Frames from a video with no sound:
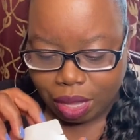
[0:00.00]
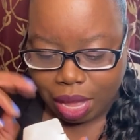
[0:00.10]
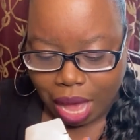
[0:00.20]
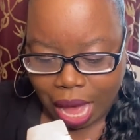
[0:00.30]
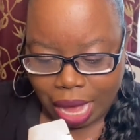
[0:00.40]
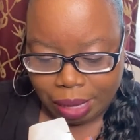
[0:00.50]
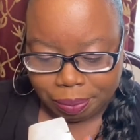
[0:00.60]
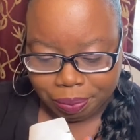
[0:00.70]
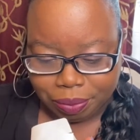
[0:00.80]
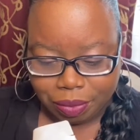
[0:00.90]
I
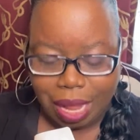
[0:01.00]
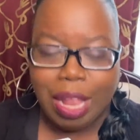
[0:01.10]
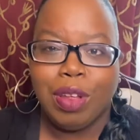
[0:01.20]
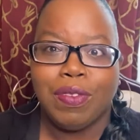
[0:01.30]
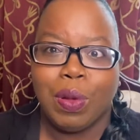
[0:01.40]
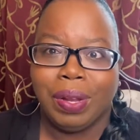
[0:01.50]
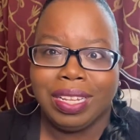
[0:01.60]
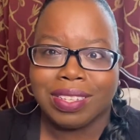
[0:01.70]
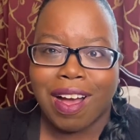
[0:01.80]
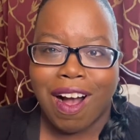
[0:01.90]
don't even know what
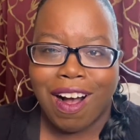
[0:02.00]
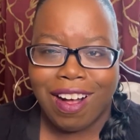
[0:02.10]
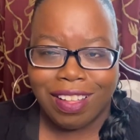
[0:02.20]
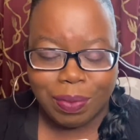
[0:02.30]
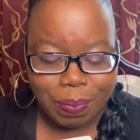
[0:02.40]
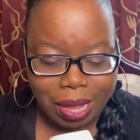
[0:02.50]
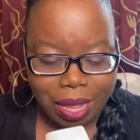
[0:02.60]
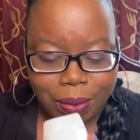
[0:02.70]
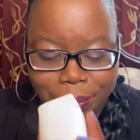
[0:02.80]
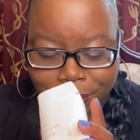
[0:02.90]
it's called,
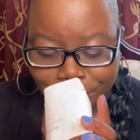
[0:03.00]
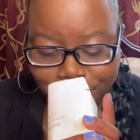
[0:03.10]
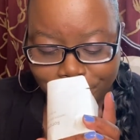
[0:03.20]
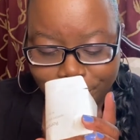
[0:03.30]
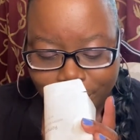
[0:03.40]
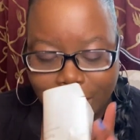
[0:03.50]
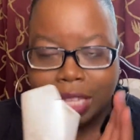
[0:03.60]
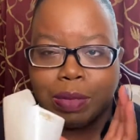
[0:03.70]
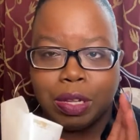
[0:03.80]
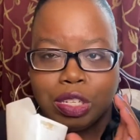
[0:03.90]
but
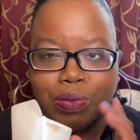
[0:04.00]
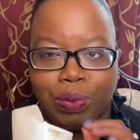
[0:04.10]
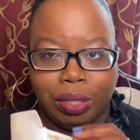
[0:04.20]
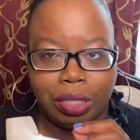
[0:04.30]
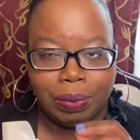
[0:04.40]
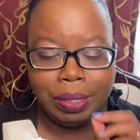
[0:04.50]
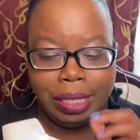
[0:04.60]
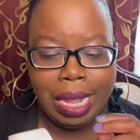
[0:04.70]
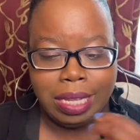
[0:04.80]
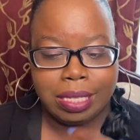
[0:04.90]
it smells really, really
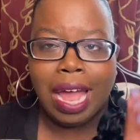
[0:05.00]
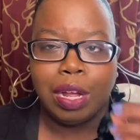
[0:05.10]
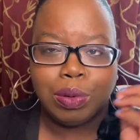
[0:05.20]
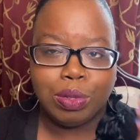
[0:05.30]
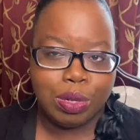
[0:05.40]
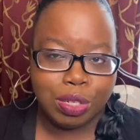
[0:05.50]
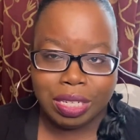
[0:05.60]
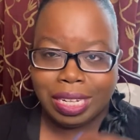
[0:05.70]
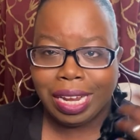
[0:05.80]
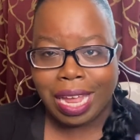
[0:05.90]
nice. I don't usually
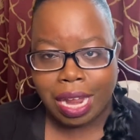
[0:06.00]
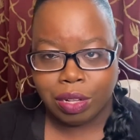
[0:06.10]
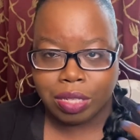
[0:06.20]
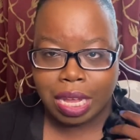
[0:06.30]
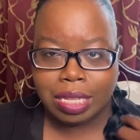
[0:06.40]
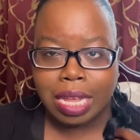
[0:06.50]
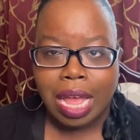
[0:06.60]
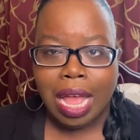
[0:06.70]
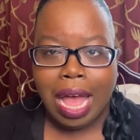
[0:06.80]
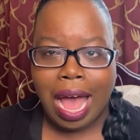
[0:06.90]
like candles because
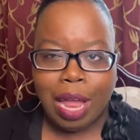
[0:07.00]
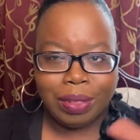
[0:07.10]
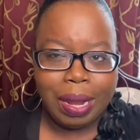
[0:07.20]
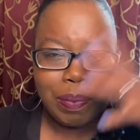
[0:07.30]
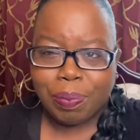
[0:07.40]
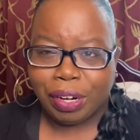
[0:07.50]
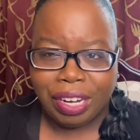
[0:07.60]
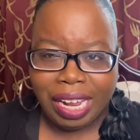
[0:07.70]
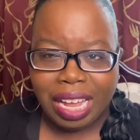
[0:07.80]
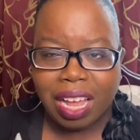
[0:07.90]
I don't like
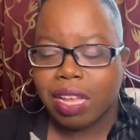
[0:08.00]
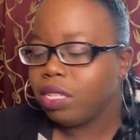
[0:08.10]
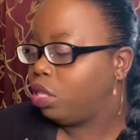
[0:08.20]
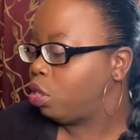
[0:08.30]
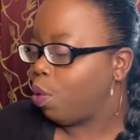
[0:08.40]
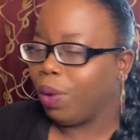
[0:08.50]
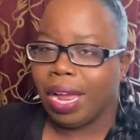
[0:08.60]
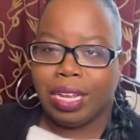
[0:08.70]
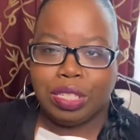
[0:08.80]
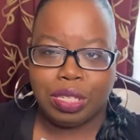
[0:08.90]
burning. So what I
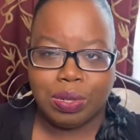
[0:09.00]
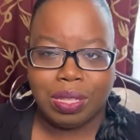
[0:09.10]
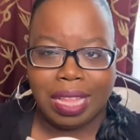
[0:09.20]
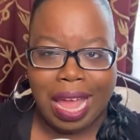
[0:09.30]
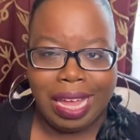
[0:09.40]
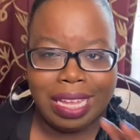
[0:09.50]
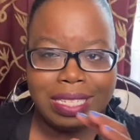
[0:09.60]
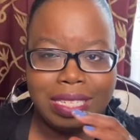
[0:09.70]
do like is